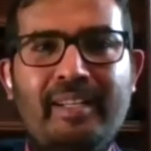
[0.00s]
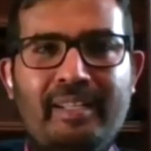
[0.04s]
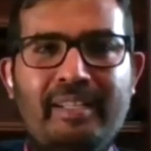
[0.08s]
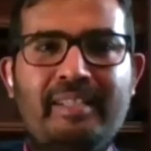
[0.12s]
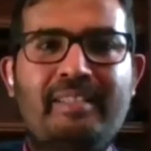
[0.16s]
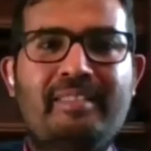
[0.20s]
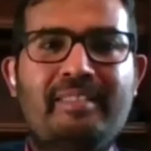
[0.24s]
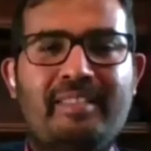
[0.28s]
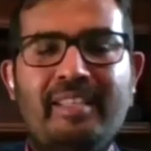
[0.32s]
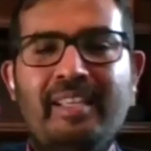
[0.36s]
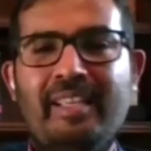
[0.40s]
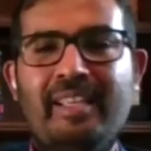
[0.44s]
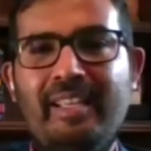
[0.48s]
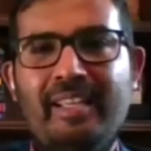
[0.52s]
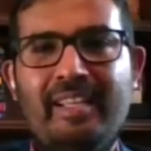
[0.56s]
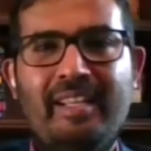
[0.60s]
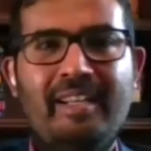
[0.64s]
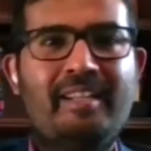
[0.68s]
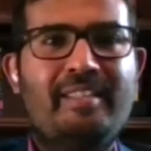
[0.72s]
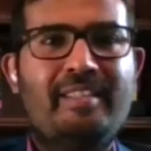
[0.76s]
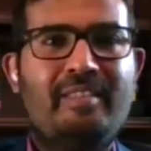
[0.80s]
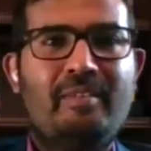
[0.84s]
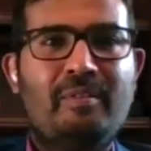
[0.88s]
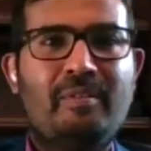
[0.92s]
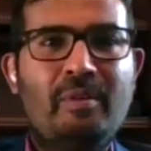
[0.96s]

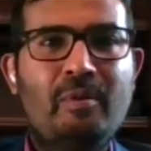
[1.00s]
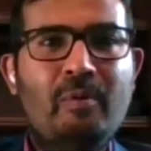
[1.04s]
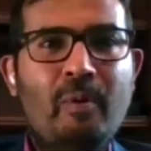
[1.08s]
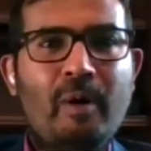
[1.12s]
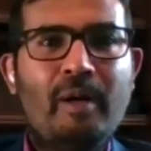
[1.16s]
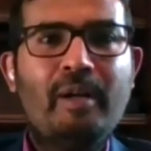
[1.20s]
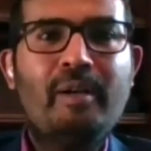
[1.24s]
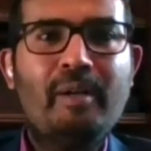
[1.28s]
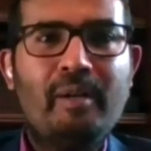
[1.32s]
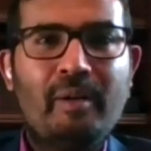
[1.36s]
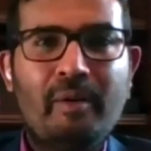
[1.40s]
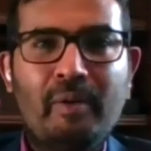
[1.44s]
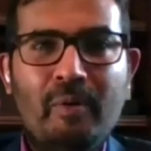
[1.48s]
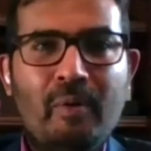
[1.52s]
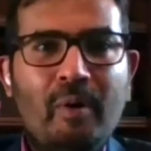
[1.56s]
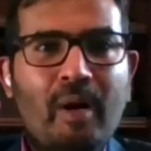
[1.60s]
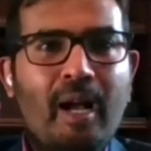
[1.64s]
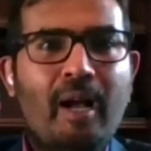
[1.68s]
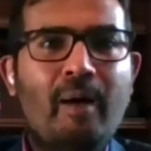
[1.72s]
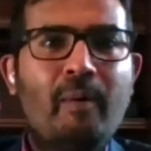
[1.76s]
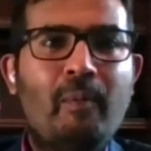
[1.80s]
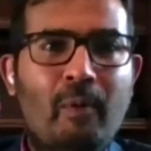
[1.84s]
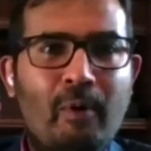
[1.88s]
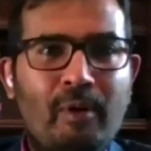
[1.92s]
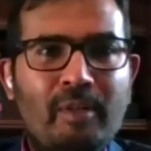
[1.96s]
It's you
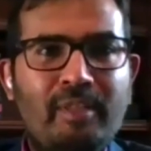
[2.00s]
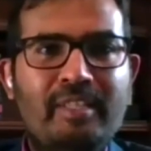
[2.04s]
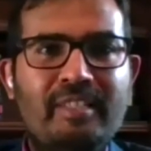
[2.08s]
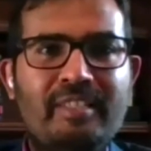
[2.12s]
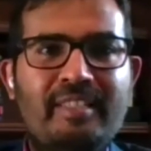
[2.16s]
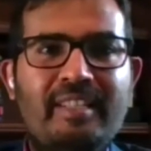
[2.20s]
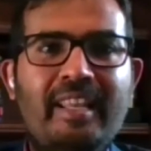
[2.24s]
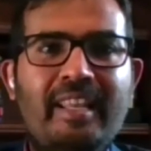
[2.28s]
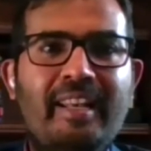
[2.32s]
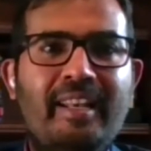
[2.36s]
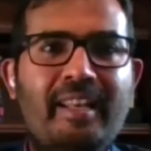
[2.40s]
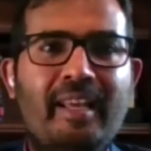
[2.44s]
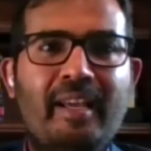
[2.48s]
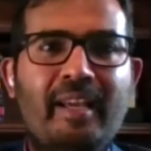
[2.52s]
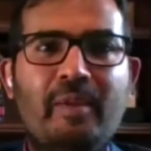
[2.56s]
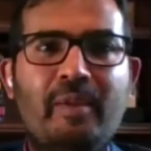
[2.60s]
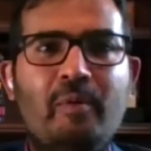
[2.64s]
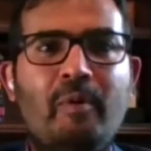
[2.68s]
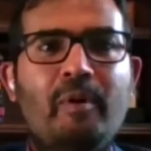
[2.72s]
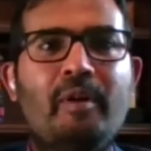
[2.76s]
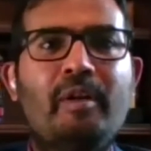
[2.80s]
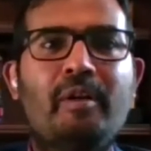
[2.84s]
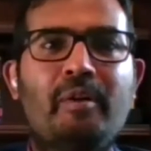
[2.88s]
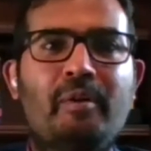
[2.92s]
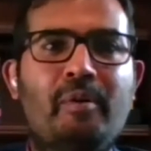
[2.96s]
have all this data, you
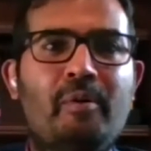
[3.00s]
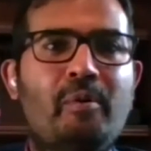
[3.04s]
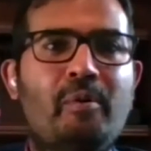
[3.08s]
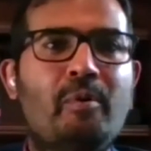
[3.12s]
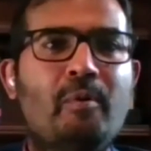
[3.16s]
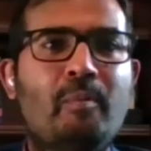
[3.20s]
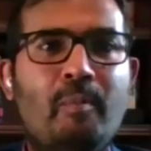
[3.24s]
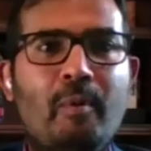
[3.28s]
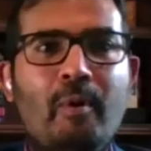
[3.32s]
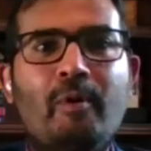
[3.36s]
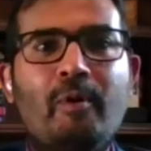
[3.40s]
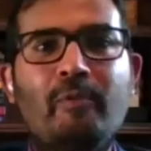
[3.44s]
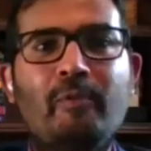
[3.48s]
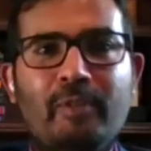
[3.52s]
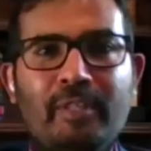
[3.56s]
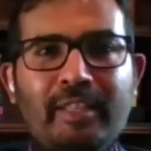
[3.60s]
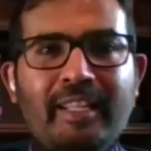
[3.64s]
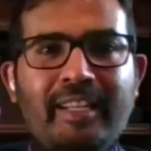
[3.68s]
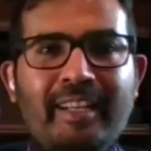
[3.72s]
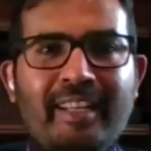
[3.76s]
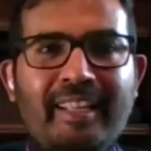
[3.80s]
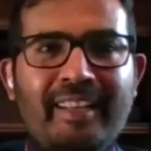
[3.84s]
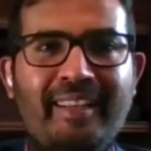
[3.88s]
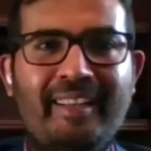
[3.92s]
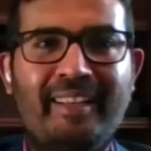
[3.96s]
wanted to do more with the
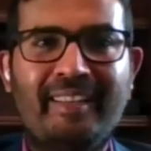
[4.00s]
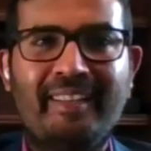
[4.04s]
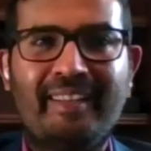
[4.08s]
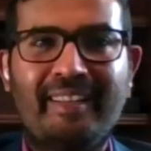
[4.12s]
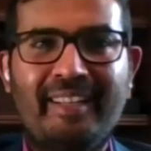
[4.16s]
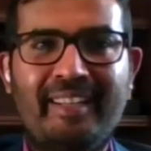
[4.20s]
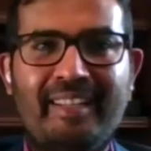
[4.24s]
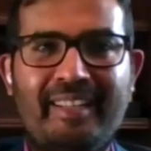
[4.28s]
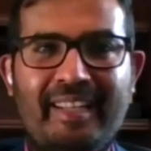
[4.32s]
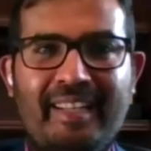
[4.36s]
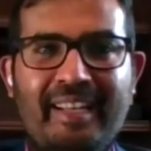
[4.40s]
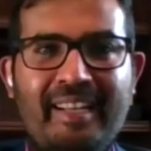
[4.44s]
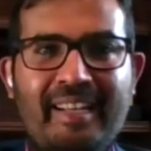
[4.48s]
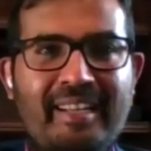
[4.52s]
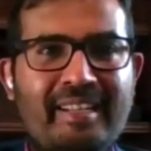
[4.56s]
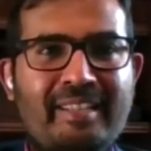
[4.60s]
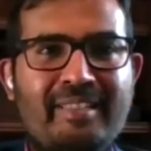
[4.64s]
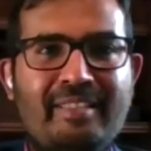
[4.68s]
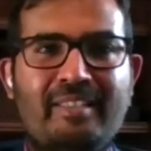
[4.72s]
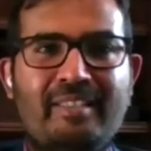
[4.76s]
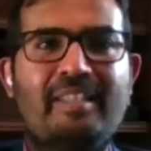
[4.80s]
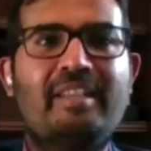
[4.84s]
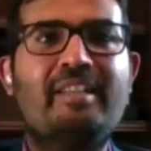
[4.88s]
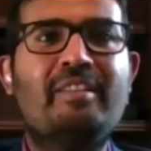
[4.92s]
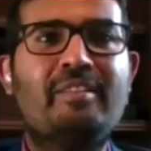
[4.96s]
data, right? And
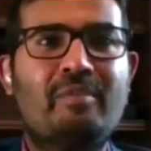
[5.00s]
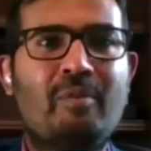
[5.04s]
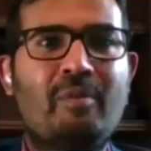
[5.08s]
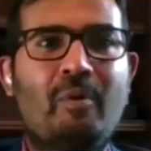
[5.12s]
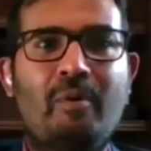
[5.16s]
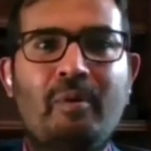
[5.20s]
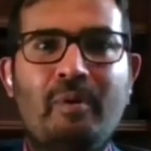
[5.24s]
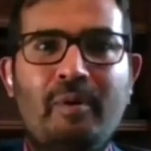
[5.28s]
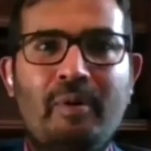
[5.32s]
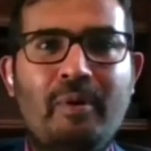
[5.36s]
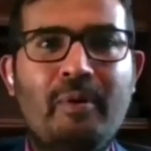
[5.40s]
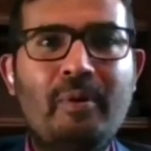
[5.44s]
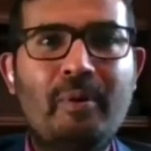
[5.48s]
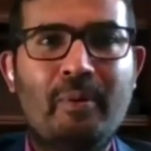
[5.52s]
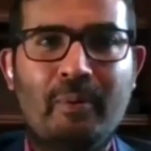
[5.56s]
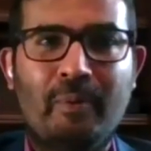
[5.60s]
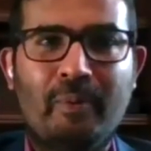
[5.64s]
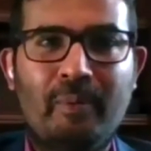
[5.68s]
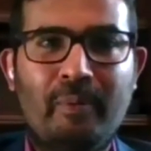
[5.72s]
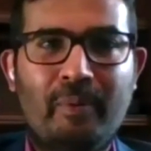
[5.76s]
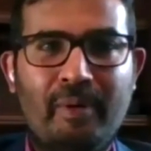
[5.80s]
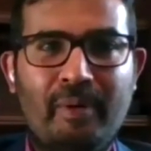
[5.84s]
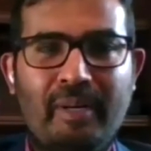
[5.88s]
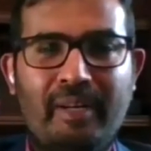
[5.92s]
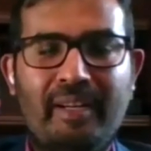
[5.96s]
it's on
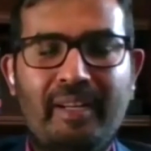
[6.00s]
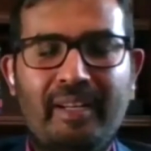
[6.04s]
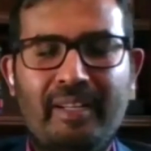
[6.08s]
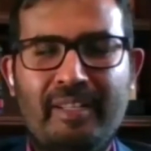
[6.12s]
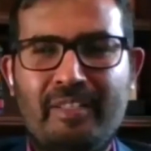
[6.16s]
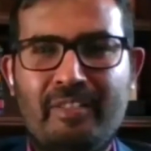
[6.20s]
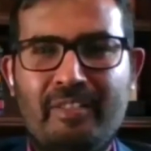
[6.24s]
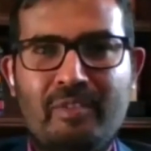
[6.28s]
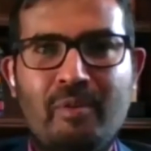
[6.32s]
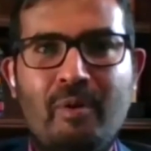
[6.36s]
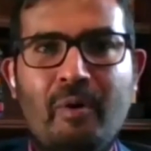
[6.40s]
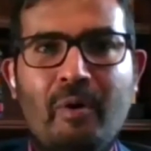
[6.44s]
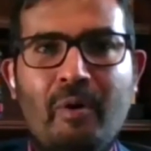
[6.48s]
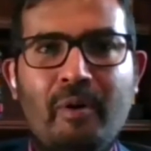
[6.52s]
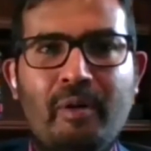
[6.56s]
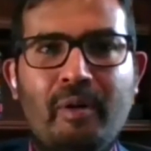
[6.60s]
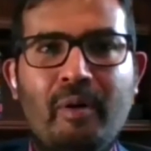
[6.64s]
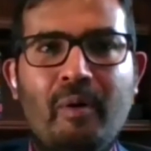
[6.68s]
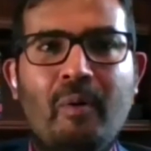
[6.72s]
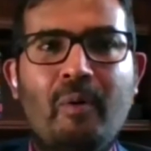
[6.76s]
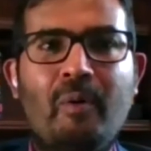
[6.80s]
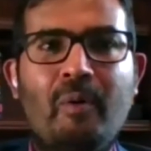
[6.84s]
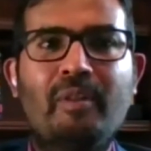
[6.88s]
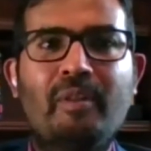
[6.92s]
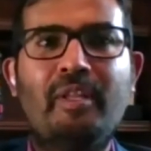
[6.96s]
you, right? It's not
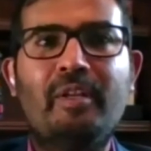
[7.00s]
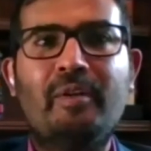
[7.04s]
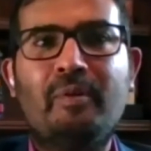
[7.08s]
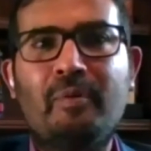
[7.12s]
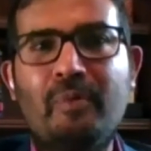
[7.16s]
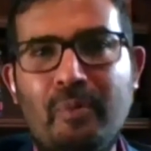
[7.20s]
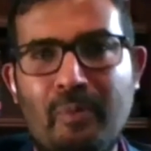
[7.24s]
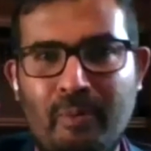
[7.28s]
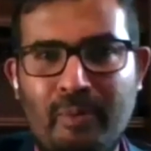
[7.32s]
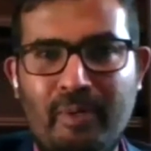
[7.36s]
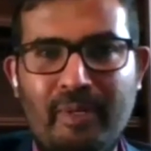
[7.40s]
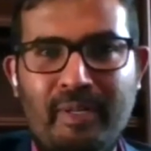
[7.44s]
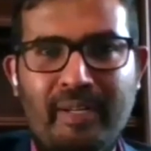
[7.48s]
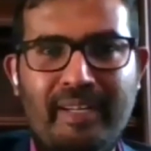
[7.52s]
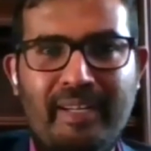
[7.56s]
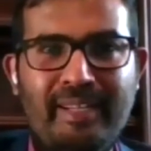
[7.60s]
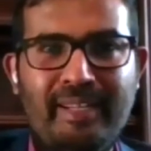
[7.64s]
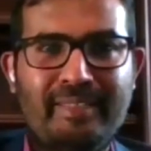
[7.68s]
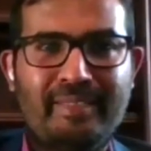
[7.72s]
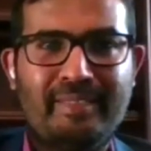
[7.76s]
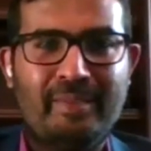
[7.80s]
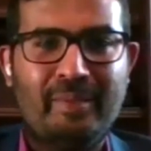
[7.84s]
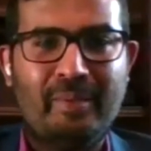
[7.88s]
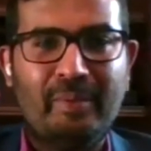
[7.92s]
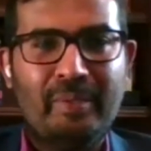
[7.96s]
on the tool, right?
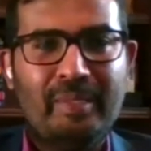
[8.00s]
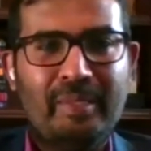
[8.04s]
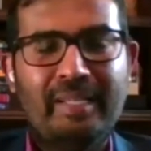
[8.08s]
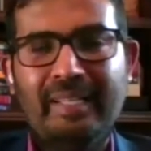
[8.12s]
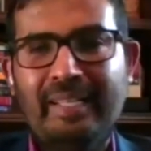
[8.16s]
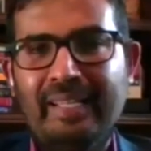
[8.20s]
So